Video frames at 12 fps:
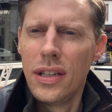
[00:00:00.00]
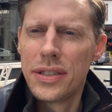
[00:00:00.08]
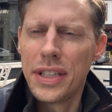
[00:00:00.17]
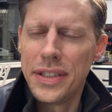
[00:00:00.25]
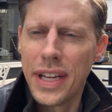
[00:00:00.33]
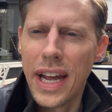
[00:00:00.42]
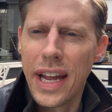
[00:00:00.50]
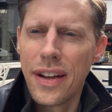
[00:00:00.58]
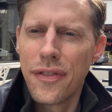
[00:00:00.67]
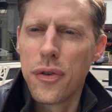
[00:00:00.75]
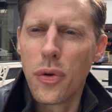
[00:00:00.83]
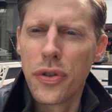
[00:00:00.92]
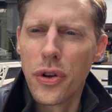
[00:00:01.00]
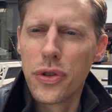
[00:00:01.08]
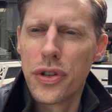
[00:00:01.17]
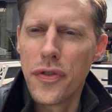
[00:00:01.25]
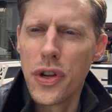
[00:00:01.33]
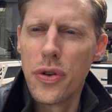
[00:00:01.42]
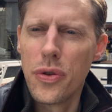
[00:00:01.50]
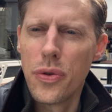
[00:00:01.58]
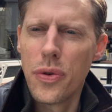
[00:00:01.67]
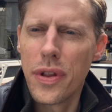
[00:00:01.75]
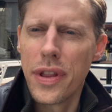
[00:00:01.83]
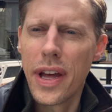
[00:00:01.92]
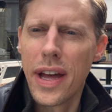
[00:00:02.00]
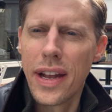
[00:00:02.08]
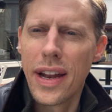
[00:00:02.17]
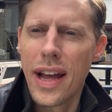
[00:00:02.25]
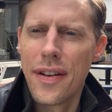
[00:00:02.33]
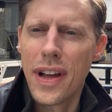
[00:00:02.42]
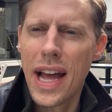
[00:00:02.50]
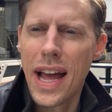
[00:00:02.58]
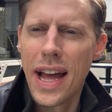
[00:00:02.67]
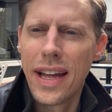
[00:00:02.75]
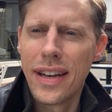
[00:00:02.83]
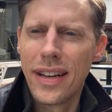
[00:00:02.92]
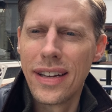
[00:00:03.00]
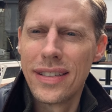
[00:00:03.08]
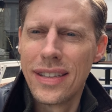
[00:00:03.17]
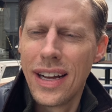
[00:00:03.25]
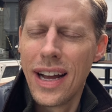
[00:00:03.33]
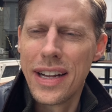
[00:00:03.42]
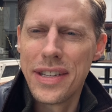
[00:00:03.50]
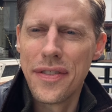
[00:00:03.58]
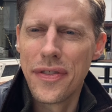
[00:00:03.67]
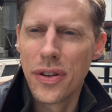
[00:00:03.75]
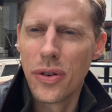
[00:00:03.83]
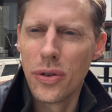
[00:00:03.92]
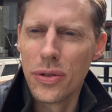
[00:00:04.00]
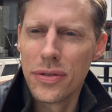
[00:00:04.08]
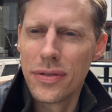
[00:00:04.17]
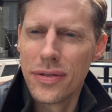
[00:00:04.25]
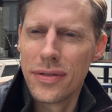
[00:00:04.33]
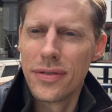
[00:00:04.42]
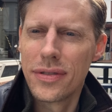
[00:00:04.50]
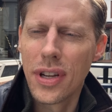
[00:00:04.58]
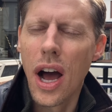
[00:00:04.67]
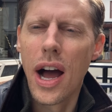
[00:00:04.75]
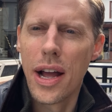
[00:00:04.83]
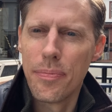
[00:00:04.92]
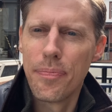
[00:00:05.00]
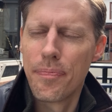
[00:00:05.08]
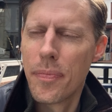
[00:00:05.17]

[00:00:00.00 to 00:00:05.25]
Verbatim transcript: today for those of you that have had a difficult time.